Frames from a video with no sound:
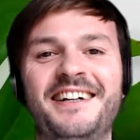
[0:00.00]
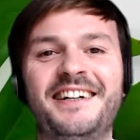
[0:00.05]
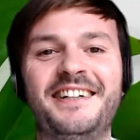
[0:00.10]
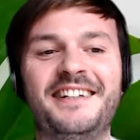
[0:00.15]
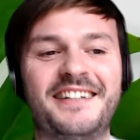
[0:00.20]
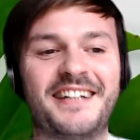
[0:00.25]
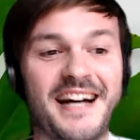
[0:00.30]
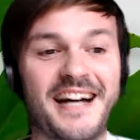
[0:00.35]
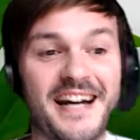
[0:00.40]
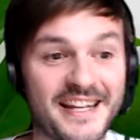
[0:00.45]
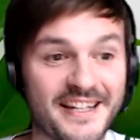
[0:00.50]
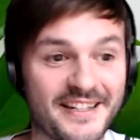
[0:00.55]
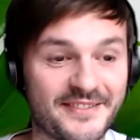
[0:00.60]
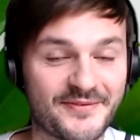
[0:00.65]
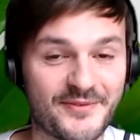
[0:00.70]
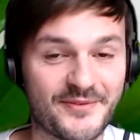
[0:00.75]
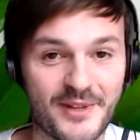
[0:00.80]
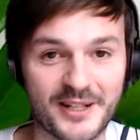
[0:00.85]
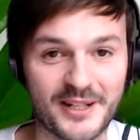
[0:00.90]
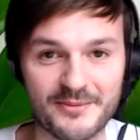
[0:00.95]
uh, hi,
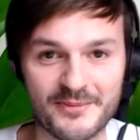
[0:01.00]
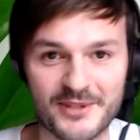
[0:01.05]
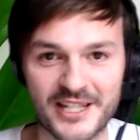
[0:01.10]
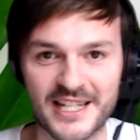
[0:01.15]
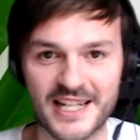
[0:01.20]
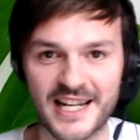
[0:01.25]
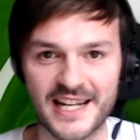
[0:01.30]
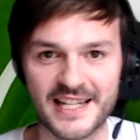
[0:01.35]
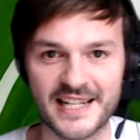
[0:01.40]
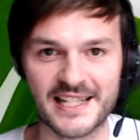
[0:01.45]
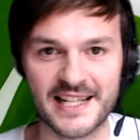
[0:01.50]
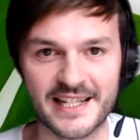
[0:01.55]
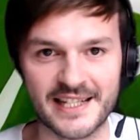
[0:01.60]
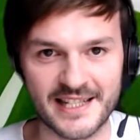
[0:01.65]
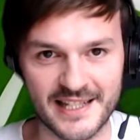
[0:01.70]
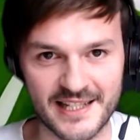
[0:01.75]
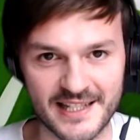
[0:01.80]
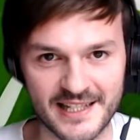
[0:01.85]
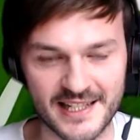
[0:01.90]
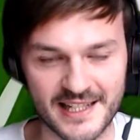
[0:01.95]
welcome to today's
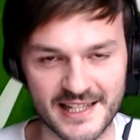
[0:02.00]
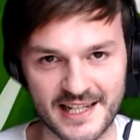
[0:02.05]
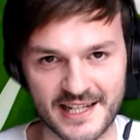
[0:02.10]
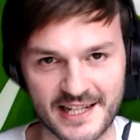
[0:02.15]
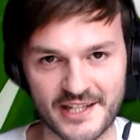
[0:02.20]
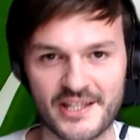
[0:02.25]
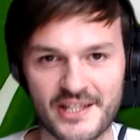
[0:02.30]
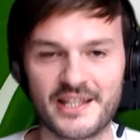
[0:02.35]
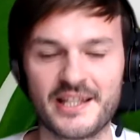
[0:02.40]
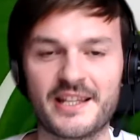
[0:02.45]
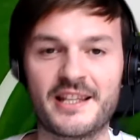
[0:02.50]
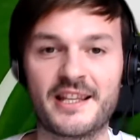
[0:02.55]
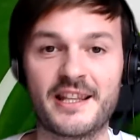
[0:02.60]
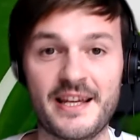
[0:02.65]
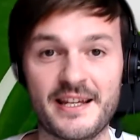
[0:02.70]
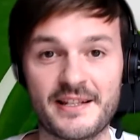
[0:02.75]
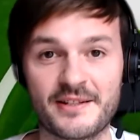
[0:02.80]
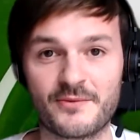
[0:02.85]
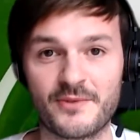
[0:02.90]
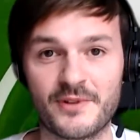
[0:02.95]
lesson. This is actually the
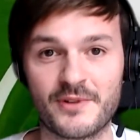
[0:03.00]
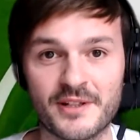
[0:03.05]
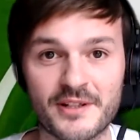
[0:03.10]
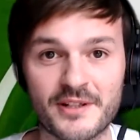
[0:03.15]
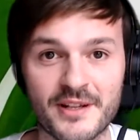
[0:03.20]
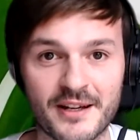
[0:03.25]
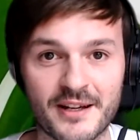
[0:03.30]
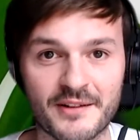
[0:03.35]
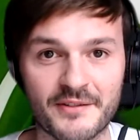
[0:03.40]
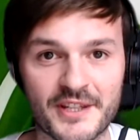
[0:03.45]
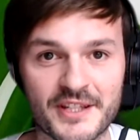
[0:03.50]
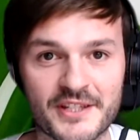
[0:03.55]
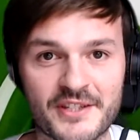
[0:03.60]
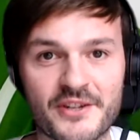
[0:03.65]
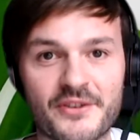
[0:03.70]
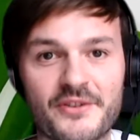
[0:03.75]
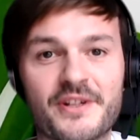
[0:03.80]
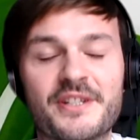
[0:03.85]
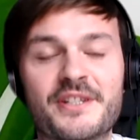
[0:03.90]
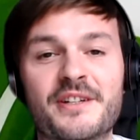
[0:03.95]
last one out of the
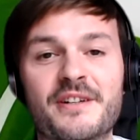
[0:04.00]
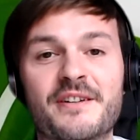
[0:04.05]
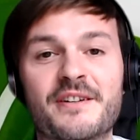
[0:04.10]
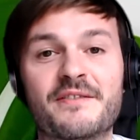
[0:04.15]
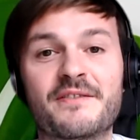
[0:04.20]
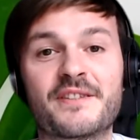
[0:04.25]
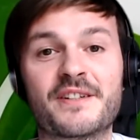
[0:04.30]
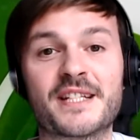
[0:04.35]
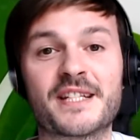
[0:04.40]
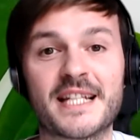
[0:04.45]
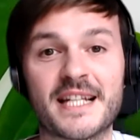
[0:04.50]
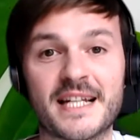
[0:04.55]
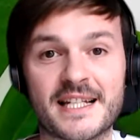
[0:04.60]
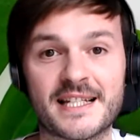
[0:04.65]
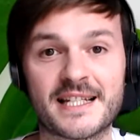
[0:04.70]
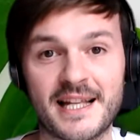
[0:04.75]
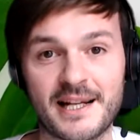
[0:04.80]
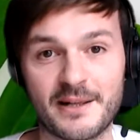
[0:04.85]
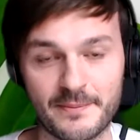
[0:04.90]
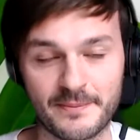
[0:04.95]
series of uh, Zendesk
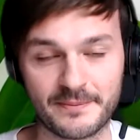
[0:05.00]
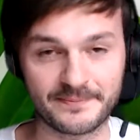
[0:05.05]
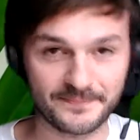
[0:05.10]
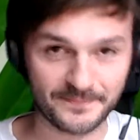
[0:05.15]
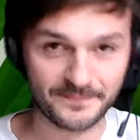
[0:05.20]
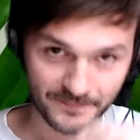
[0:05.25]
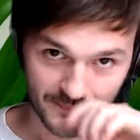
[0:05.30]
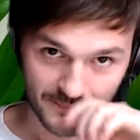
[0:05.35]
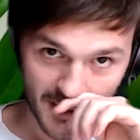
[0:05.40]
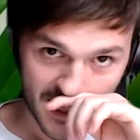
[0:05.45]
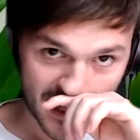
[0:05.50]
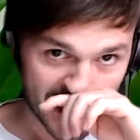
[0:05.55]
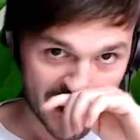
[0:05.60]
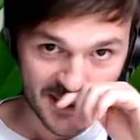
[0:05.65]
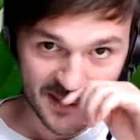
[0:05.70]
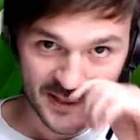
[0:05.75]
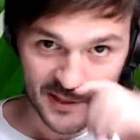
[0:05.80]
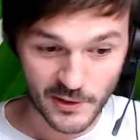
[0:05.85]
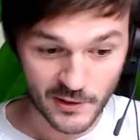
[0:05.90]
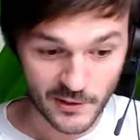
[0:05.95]
Setup.
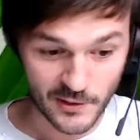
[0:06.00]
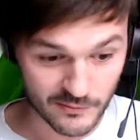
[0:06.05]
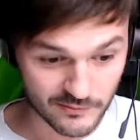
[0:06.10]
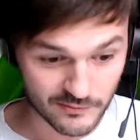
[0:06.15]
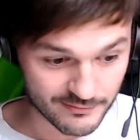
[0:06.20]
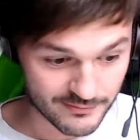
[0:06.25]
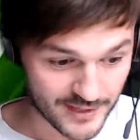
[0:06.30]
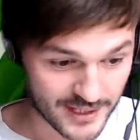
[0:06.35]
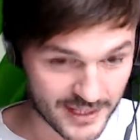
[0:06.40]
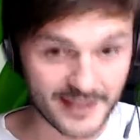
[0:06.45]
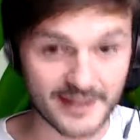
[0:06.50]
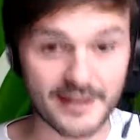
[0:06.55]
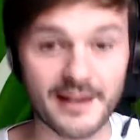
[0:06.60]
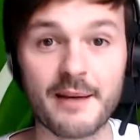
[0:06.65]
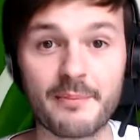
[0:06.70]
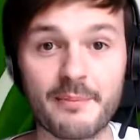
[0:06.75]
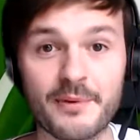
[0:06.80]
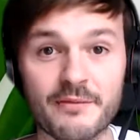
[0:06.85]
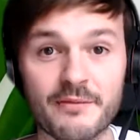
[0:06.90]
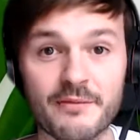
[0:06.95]
So yeah,
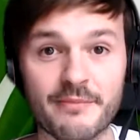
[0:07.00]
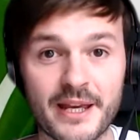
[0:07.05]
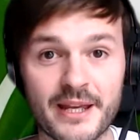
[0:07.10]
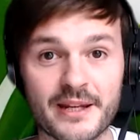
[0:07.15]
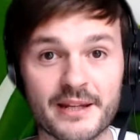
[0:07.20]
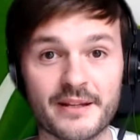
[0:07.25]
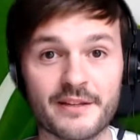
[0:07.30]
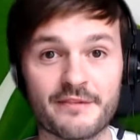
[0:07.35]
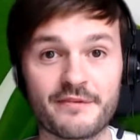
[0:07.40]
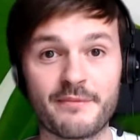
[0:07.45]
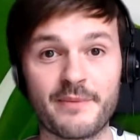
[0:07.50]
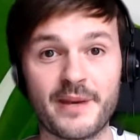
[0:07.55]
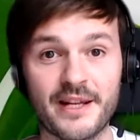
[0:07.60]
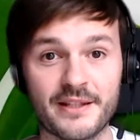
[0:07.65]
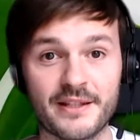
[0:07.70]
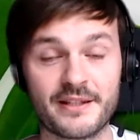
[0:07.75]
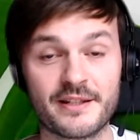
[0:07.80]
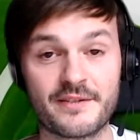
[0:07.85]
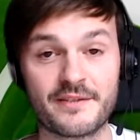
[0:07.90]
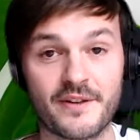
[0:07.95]
happy you made it. If you made
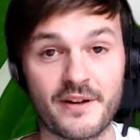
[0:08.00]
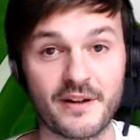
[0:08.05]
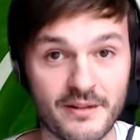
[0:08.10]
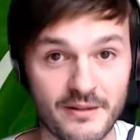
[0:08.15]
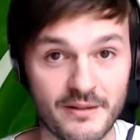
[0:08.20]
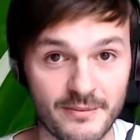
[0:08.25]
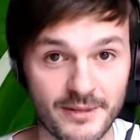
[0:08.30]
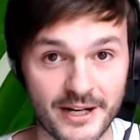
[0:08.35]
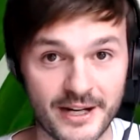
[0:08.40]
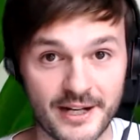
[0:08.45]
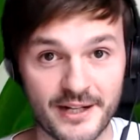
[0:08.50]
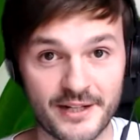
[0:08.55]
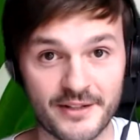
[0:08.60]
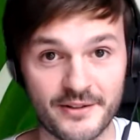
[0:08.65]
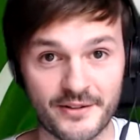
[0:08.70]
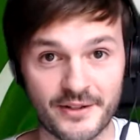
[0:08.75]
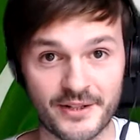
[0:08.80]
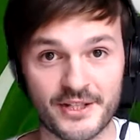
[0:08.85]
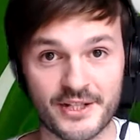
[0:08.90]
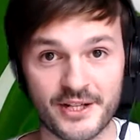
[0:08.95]
it this far, oh my God,
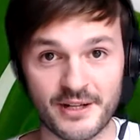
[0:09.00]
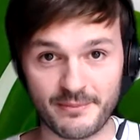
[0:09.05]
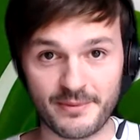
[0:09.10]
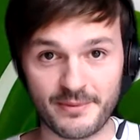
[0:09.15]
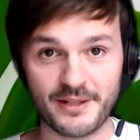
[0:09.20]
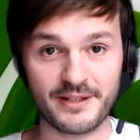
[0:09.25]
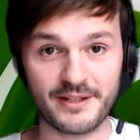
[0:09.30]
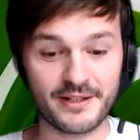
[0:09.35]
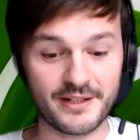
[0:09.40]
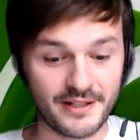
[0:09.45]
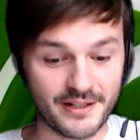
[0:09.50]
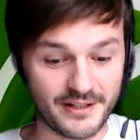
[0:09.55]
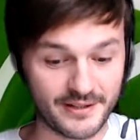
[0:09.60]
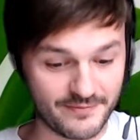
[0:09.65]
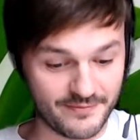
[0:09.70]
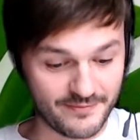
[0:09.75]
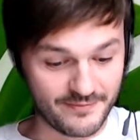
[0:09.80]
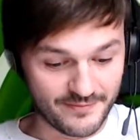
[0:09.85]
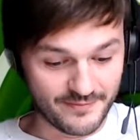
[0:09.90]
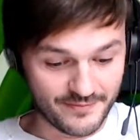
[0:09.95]
you're a champion.
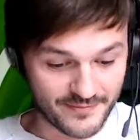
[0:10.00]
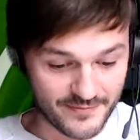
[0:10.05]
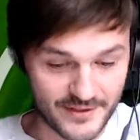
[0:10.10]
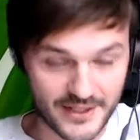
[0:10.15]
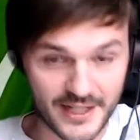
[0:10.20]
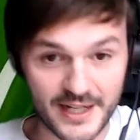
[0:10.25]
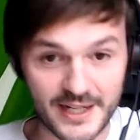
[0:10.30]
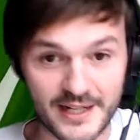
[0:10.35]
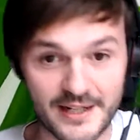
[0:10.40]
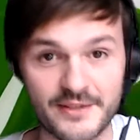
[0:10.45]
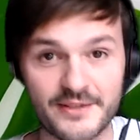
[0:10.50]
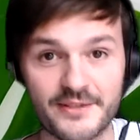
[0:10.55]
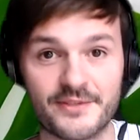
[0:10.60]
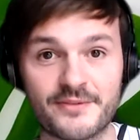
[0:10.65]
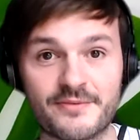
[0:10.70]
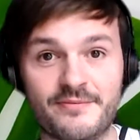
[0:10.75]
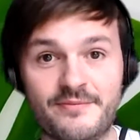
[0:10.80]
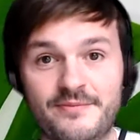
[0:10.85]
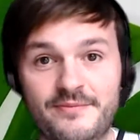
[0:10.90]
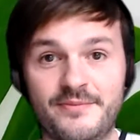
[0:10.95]
I, yeah,
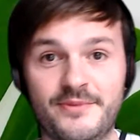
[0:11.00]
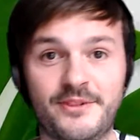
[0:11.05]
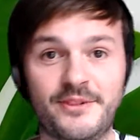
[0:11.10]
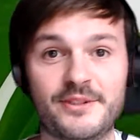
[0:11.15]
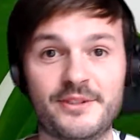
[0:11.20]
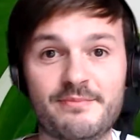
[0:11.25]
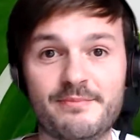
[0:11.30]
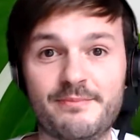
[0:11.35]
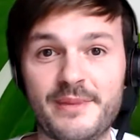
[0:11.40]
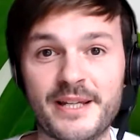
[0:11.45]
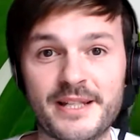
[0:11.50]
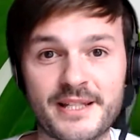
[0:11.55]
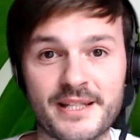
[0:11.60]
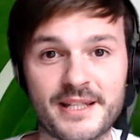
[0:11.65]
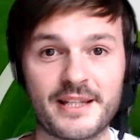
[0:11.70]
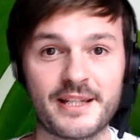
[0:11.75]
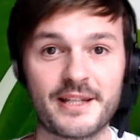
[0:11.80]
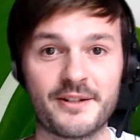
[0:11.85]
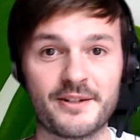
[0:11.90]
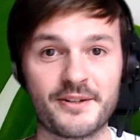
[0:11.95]
you, you're
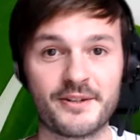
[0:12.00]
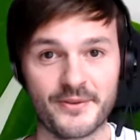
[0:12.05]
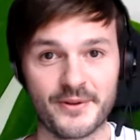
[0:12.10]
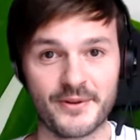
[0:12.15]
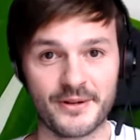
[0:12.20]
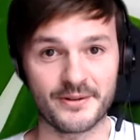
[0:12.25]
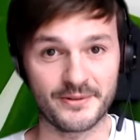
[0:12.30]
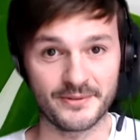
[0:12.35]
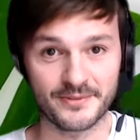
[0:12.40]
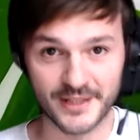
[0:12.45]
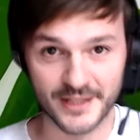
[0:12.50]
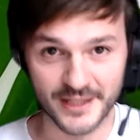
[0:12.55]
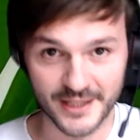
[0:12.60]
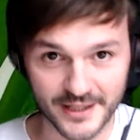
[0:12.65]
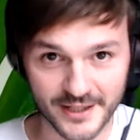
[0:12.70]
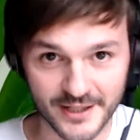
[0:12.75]
basically on your own.